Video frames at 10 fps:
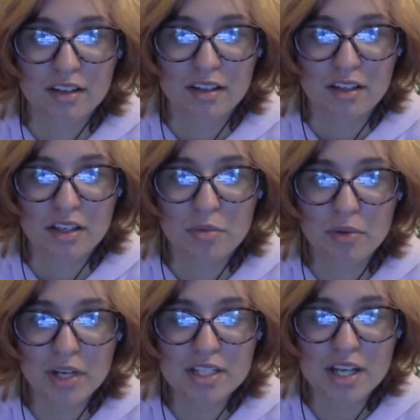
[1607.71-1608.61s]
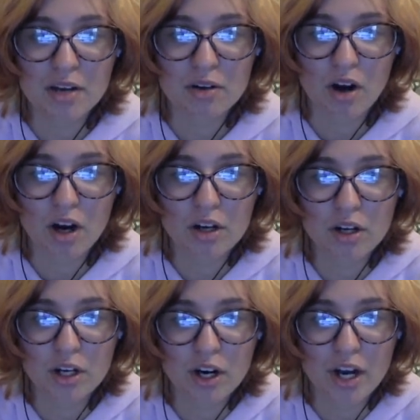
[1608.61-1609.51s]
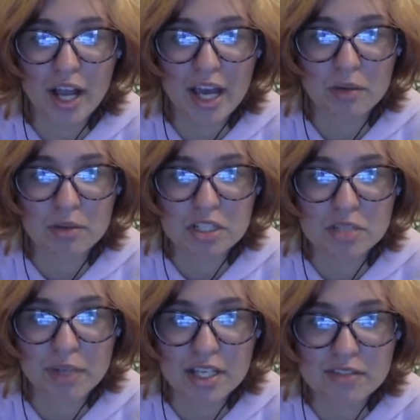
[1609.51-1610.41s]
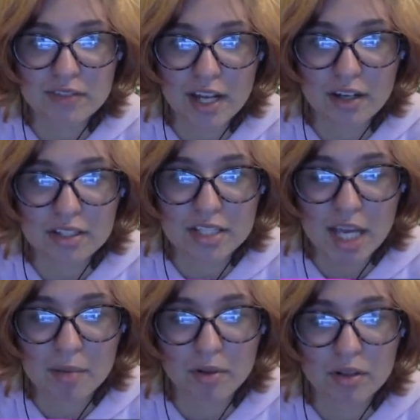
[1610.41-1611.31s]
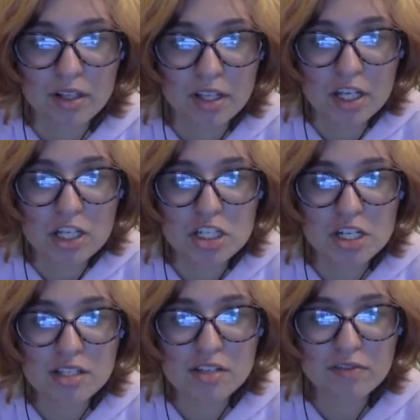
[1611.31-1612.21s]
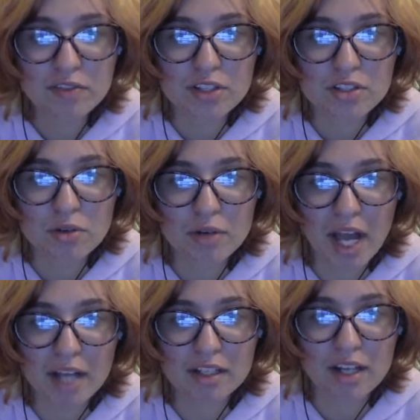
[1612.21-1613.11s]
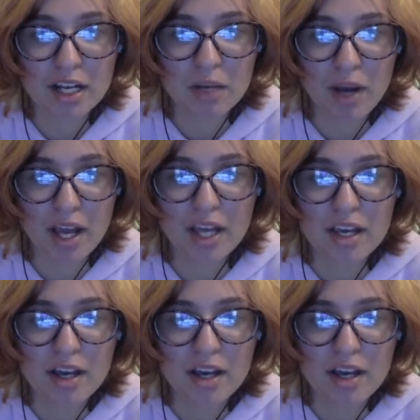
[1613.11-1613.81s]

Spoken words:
You bring it down hard on her hand, which is placed flat on the table. She doesn't flinch or react in any way.